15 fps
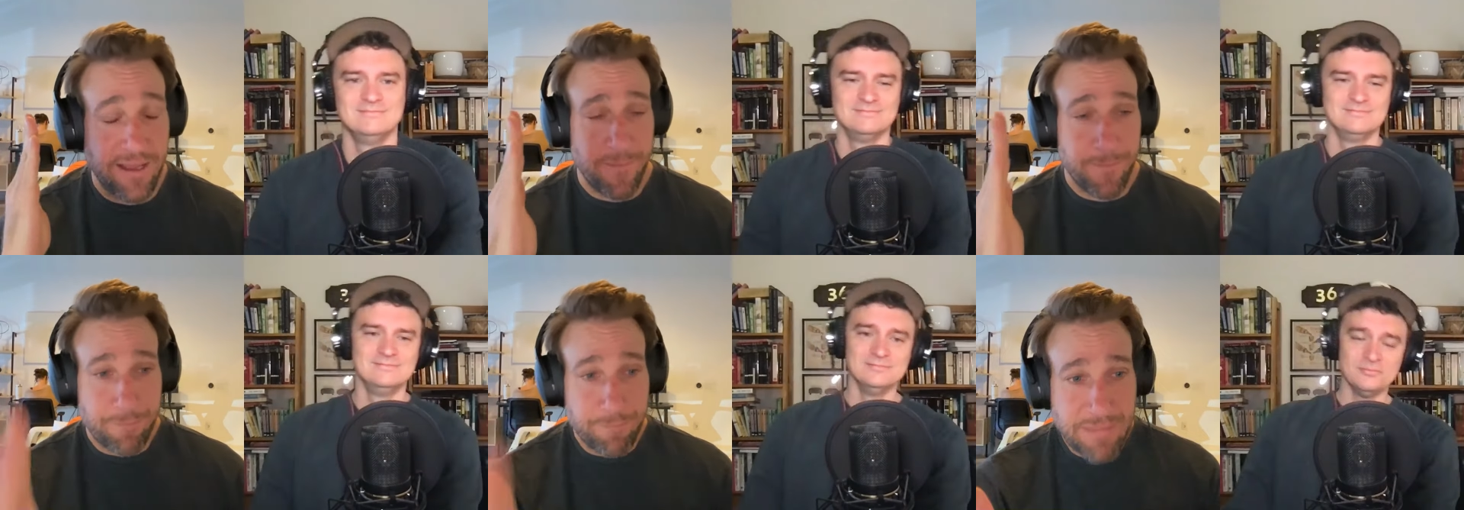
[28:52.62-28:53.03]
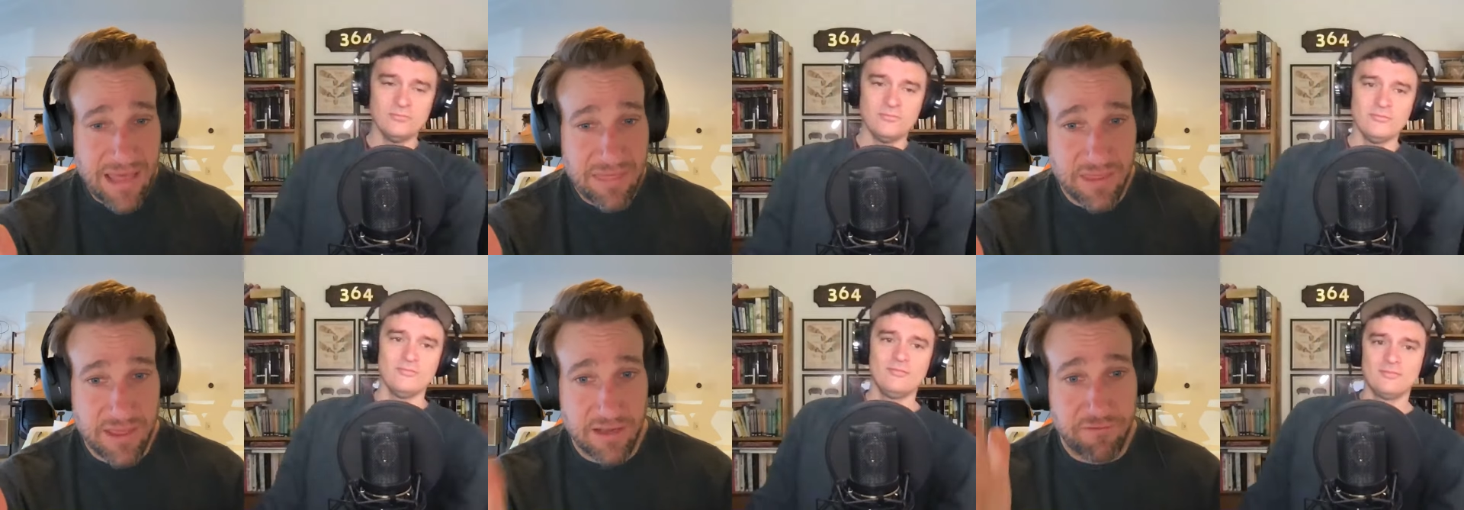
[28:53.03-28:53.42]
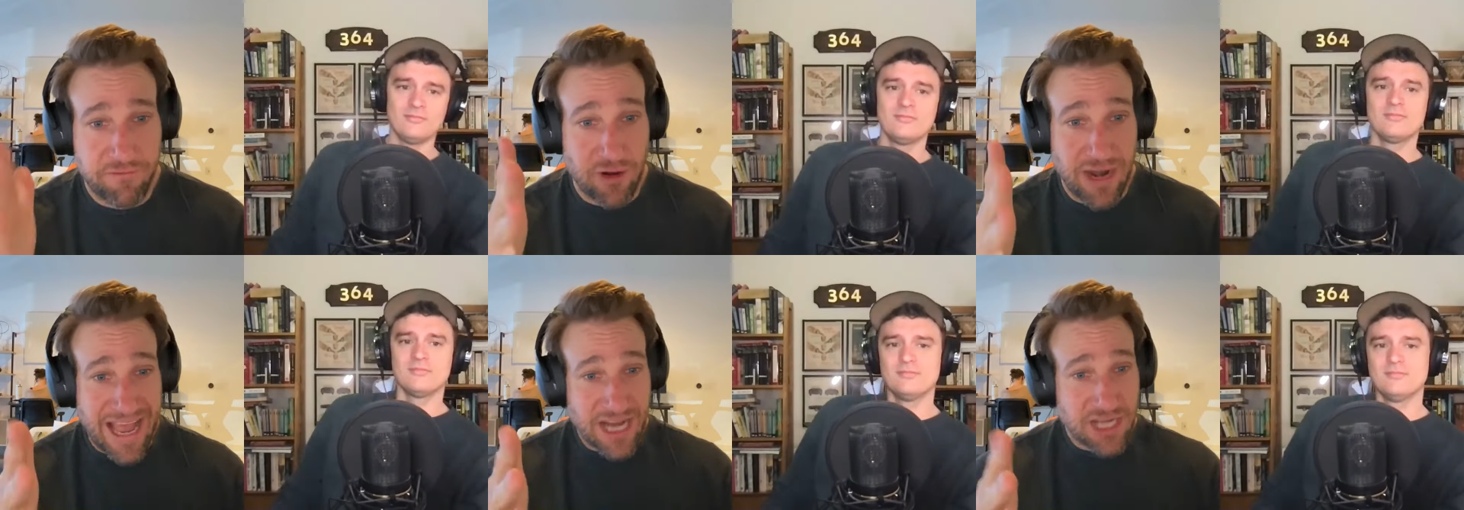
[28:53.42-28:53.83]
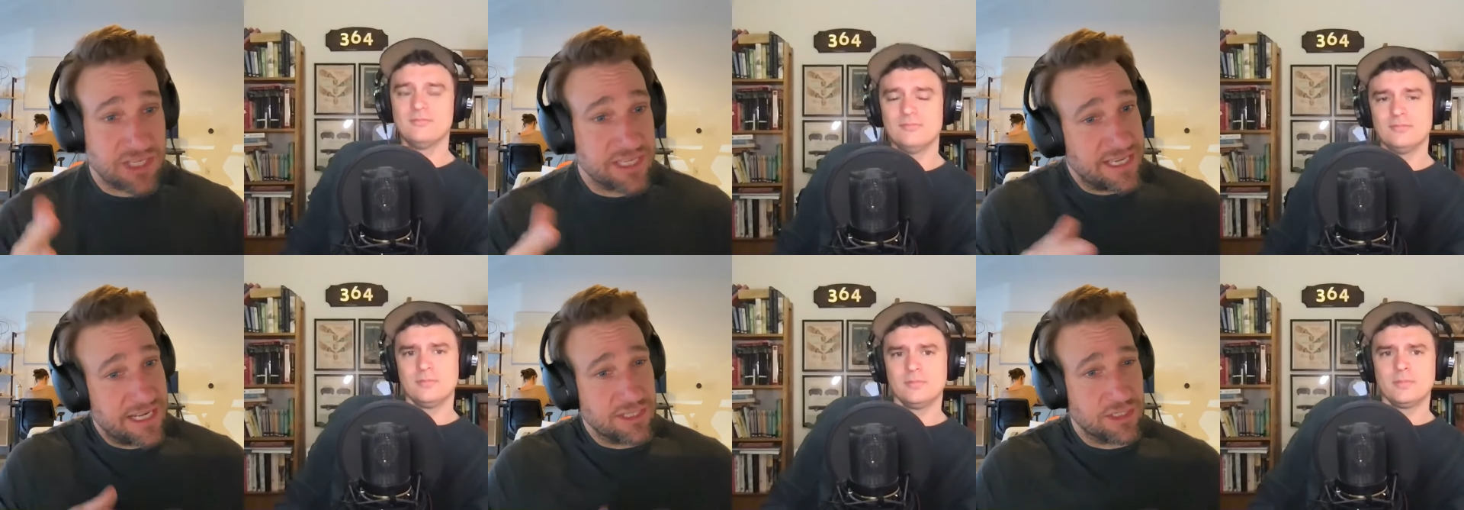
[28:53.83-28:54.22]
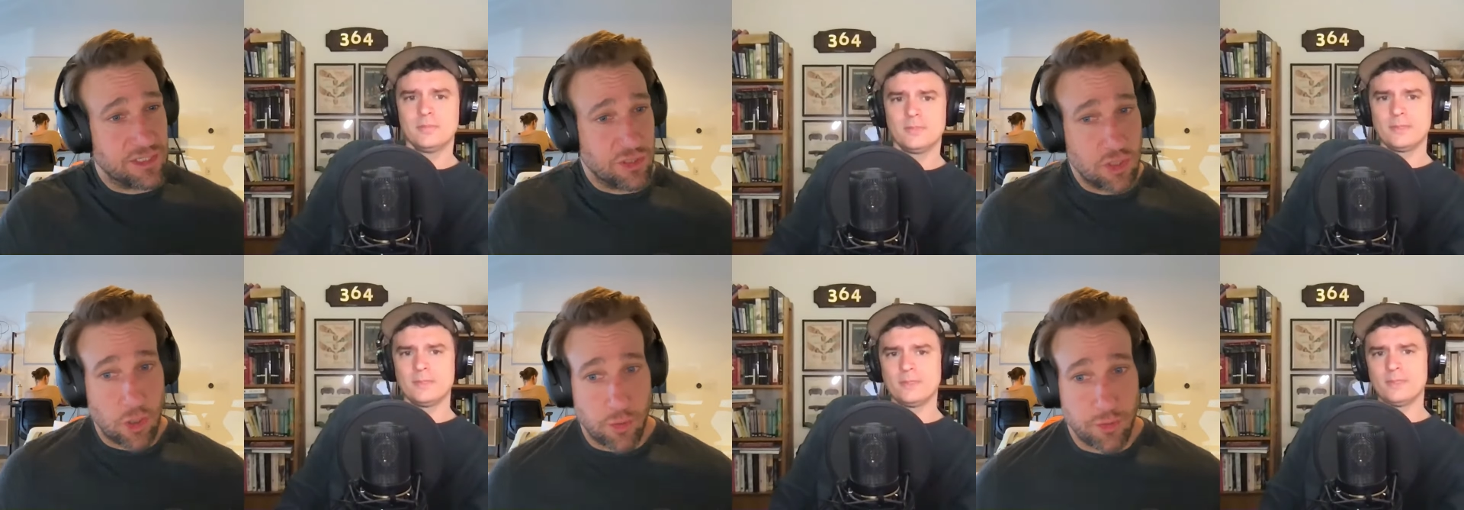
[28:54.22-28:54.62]
Speaker 1: method for actually getting to
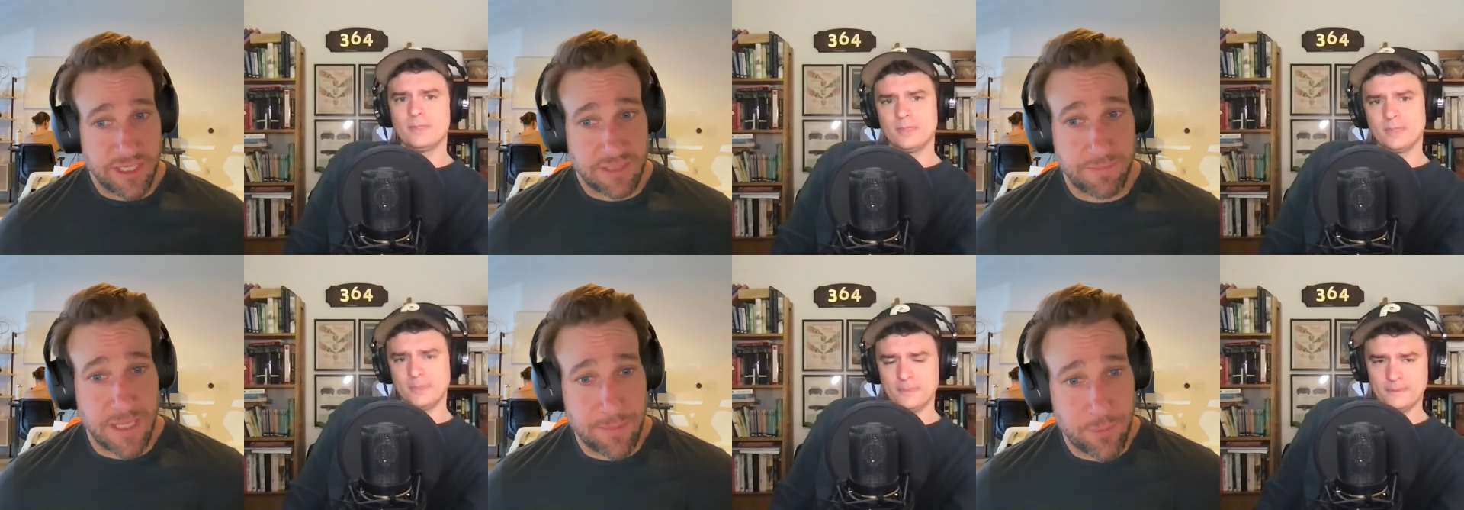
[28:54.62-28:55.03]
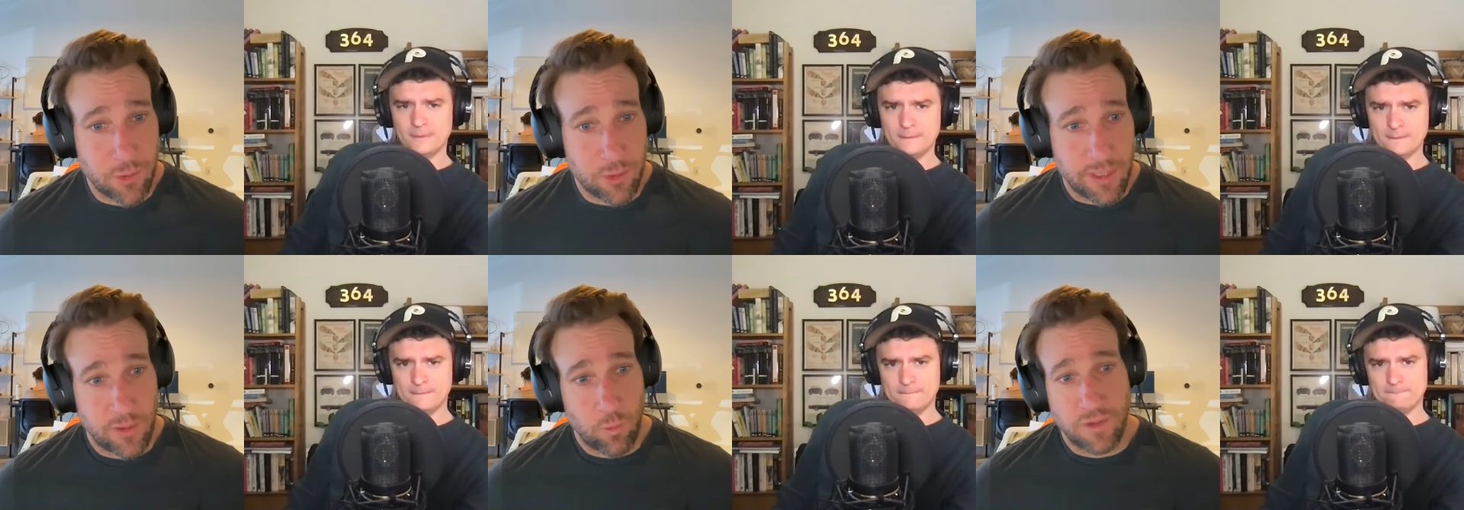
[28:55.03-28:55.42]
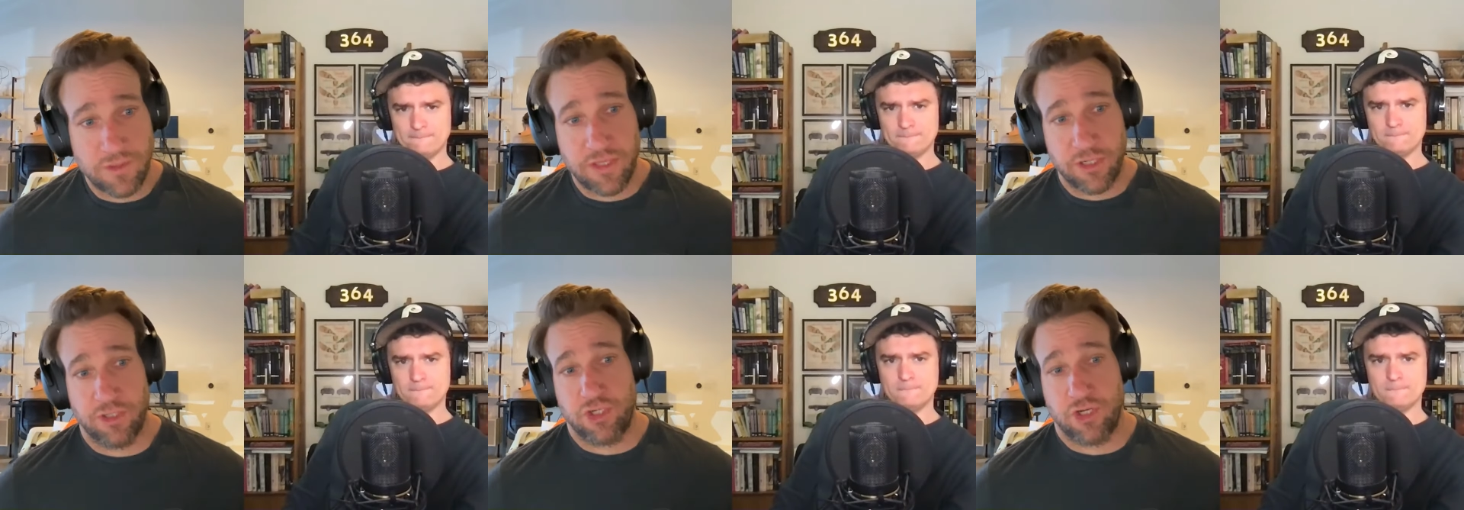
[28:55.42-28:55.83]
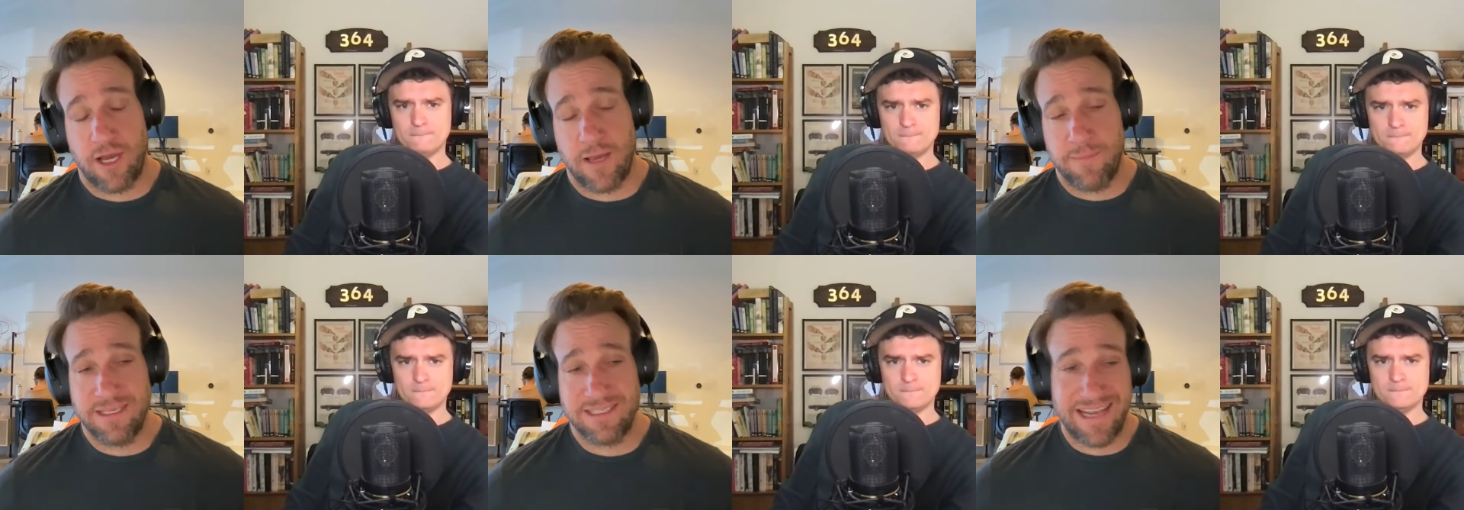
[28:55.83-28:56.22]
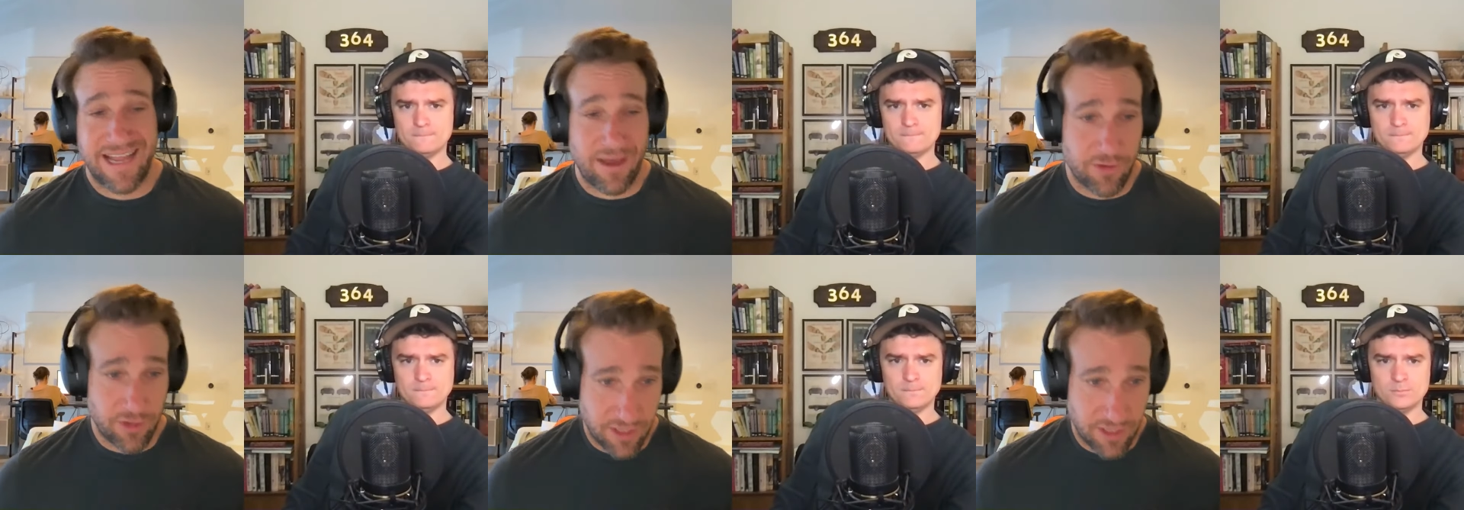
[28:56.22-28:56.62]
know these people and what their job is and how
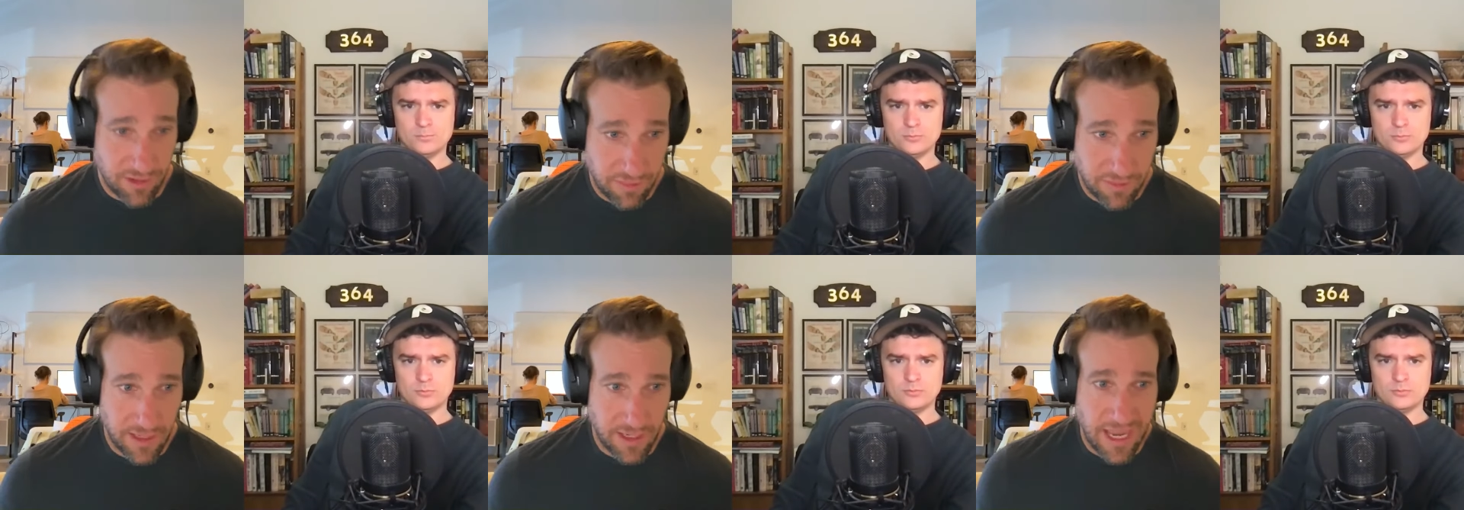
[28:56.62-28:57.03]
they're going to think.